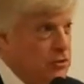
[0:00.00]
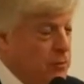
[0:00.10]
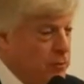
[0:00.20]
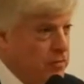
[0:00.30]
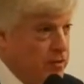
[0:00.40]

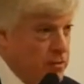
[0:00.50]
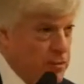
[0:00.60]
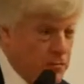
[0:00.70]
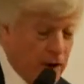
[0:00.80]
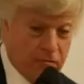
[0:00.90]
Review
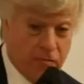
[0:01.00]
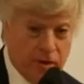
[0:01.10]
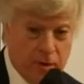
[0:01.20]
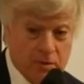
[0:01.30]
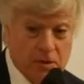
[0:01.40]
and write for
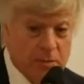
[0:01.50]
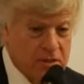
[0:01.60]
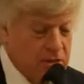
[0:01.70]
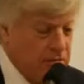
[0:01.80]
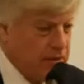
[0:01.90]
him
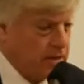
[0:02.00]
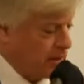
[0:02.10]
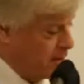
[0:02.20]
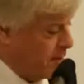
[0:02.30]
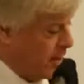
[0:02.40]

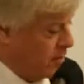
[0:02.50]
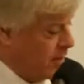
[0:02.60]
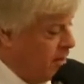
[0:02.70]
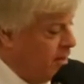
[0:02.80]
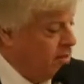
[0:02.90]
specifically about
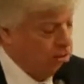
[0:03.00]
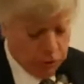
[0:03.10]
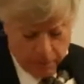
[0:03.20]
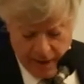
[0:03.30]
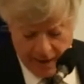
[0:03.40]
the
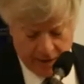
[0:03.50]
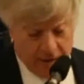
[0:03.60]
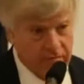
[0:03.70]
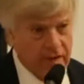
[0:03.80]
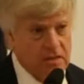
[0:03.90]
dramatic
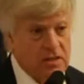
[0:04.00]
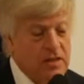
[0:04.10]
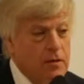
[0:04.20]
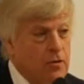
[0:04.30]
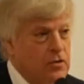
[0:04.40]
events
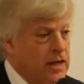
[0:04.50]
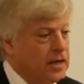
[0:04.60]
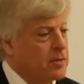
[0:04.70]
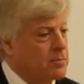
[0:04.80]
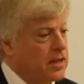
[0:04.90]
that were
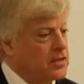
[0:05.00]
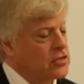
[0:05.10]
taking place